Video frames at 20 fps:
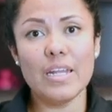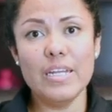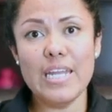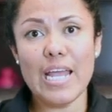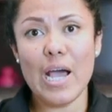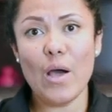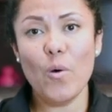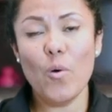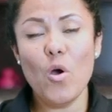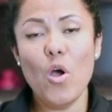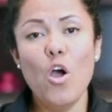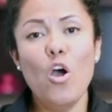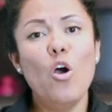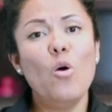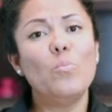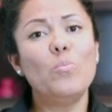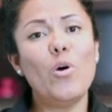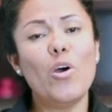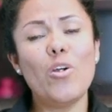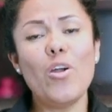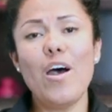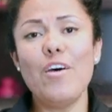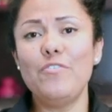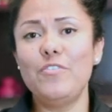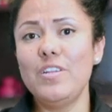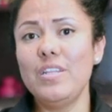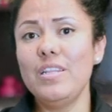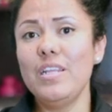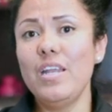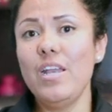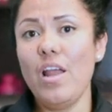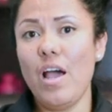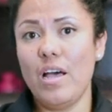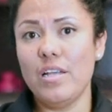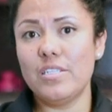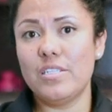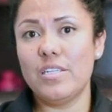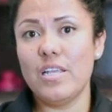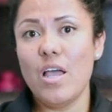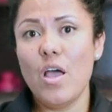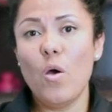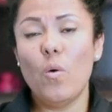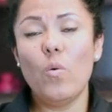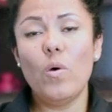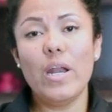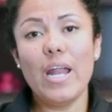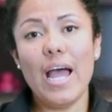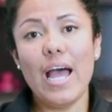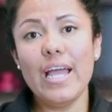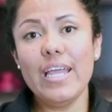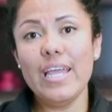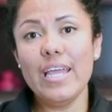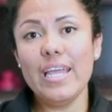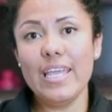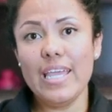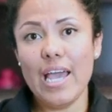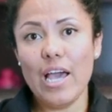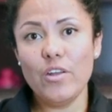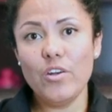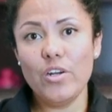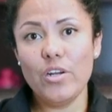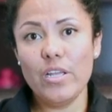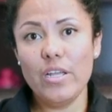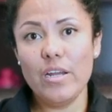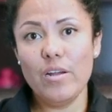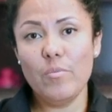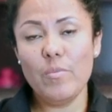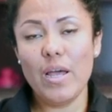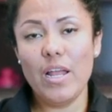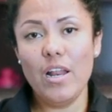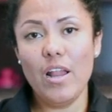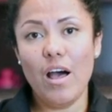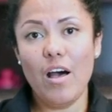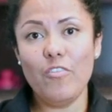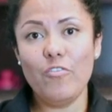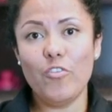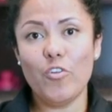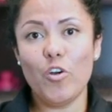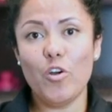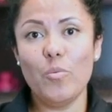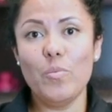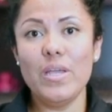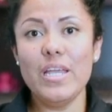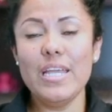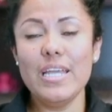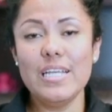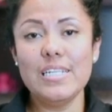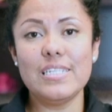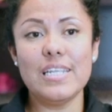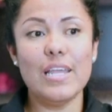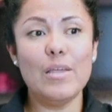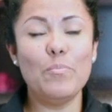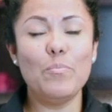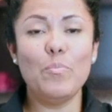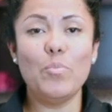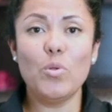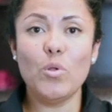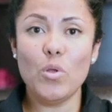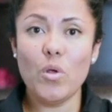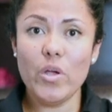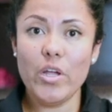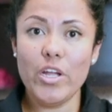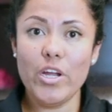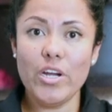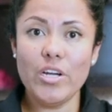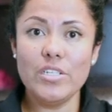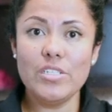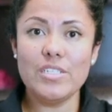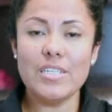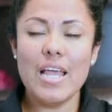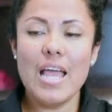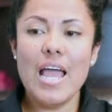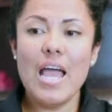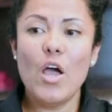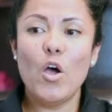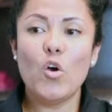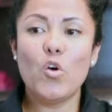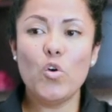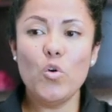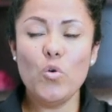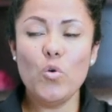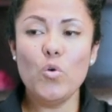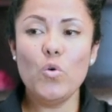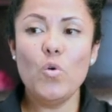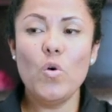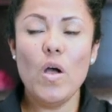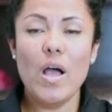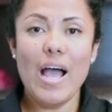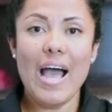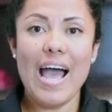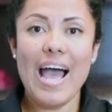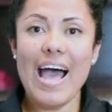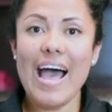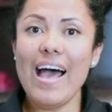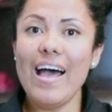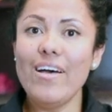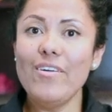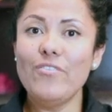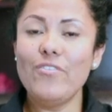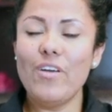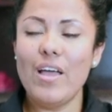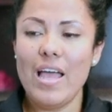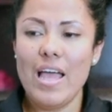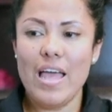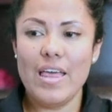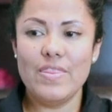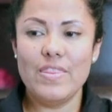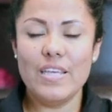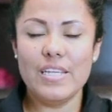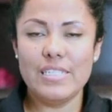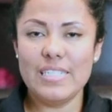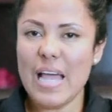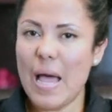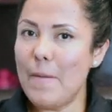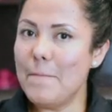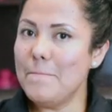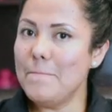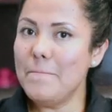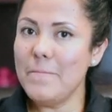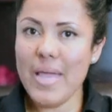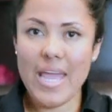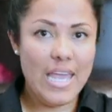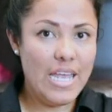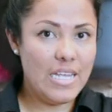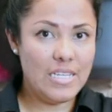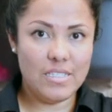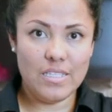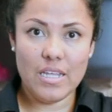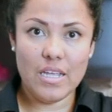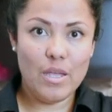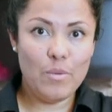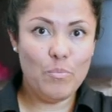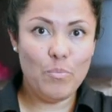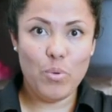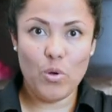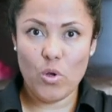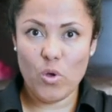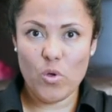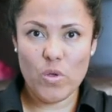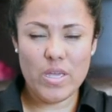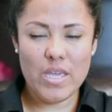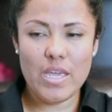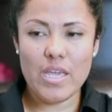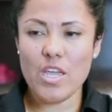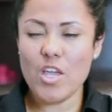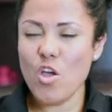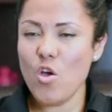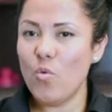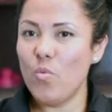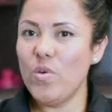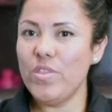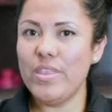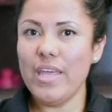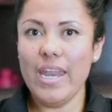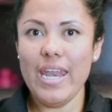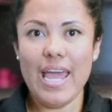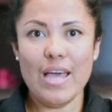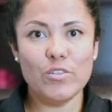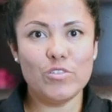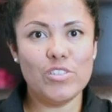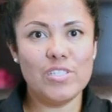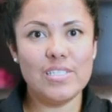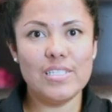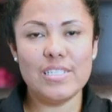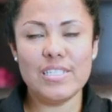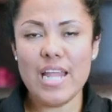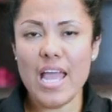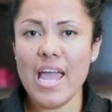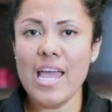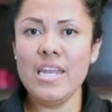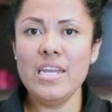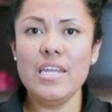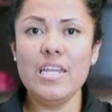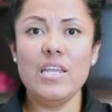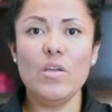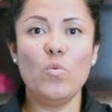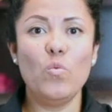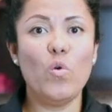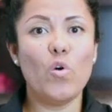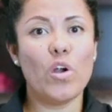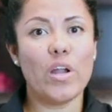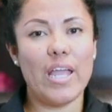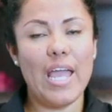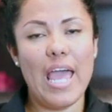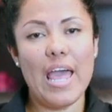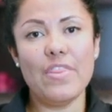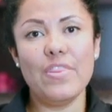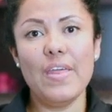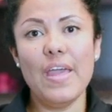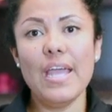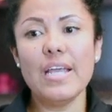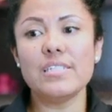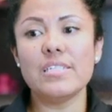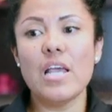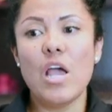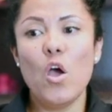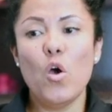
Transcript: Now, more often than not, what I encounter here in my law firm is employers who have this amazing employee with an outstanding work ethic